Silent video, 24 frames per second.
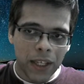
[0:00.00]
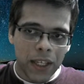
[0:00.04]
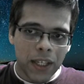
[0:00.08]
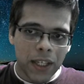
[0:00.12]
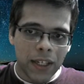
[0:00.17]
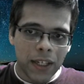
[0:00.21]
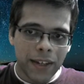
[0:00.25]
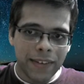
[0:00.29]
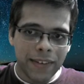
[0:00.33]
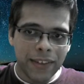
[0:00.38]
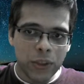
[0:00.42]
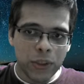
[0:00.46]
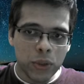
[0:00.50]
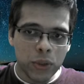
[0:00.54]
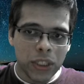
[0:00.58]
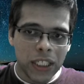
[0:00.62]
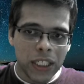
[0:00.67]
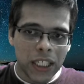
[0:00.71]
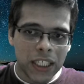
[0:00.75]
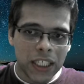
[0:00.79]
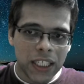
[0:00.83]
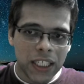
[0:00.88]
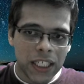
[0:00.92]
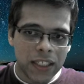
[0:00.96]
is usually
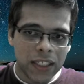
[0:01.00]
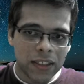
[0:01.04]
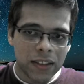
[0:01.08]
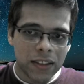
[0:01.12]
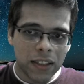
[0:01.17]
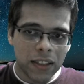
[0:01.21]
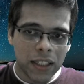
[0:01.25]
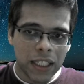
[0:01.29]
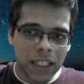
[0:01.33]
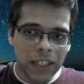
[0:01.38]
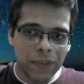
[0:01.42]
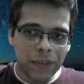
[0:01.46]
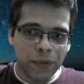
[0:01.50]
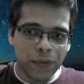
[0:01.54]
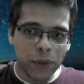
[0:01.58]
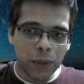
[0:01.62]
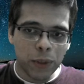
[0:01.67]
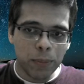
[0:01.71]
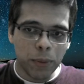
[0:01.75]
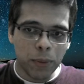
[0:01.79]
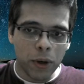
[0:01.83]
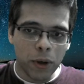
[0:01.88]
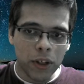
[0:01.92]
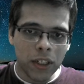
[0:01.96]
against the e4
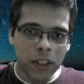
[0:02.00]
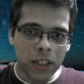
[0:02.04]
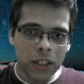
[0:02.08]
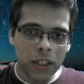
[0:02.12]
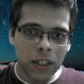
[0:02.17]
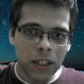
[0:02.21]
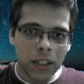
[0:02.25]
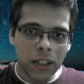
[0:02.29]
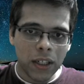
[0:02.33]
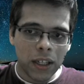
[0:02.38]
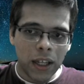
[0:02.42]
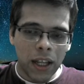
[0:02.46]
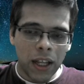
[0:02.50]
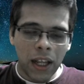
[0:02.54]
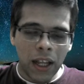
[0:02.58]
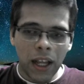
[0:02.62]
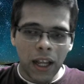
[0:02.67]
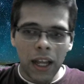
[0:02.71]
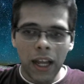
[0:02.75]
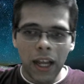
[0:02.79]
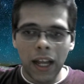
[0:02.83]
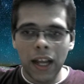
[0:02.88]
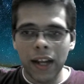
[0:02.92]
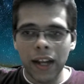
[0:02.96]
pawn,
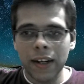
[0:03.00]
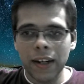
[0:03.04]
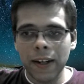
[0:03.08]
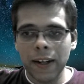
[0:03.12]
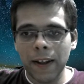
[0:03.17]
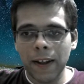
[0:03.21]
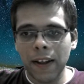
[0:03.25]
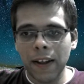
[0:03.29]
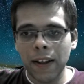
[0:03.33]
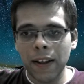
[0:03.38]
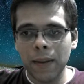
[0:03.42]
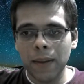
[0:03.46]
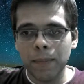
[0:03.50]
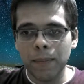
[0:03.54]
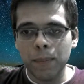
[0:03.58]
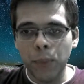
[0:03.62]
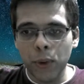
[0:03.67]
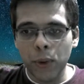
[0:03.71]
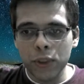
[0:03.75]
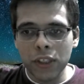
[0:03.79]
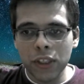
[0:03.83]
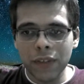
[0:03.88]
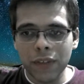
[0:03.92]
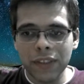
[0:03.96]
and
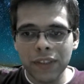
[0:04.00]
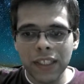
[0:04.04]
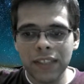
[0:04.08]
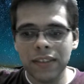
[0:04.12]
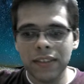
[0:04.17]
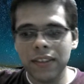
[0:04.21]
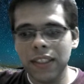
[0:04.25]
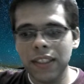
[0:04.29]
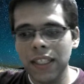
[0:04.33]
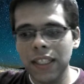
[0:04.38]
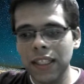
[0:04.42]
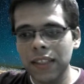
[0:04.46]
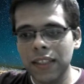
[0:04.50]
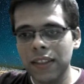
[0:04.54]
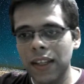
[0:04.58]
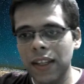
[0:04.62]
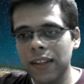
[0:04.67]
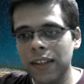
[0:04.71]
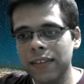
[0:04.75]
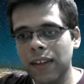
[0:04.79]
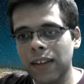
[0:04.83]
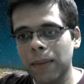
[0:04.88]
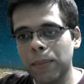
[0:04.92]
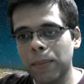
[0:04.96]
both of these
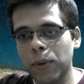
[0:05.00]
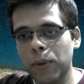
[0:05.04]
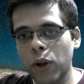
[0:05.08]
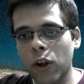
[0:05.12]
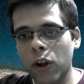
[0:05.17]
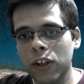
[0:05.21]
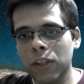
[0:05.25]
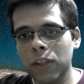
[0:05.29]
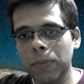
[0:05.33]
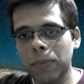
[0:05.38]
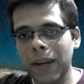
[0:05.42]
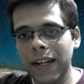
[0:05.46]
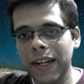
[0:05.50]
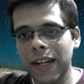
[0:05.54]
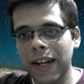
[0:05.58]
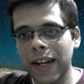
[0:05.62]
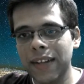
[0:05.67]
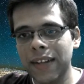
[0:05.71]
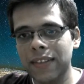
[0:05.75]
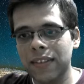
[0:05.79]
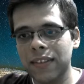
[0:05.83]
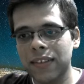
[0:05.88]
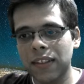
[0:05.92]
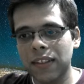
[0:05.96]
things are blocked by knight
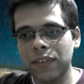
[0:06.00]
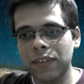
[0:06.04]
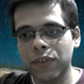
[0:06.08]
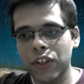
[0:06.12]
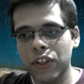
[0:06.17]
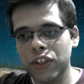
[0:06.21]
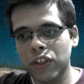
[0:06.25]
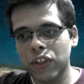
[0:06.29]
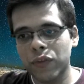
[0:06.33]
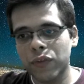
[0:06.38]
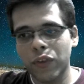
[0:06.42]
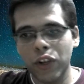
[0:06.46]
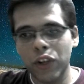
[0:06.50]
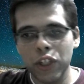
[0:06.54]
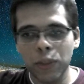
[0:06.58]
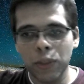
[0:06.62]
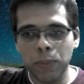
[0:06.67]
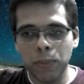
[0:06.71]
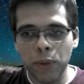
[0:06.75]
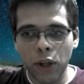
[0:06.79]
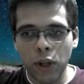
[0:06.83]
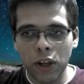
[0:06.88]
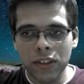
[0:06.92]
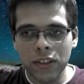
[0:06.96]
c6. First of all, you
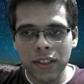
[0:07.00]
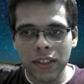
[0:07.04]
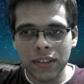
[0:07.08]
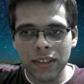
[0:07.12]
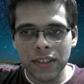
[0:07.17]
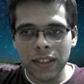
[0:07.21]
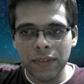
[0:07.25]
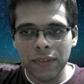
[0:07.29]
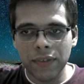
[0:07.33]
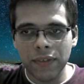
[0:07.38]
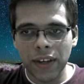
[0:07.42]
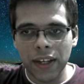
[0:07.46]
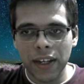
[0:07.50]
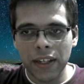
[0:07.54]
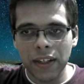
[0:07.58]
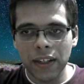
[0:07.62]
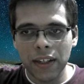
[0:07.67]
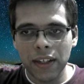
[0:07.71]
block the c file,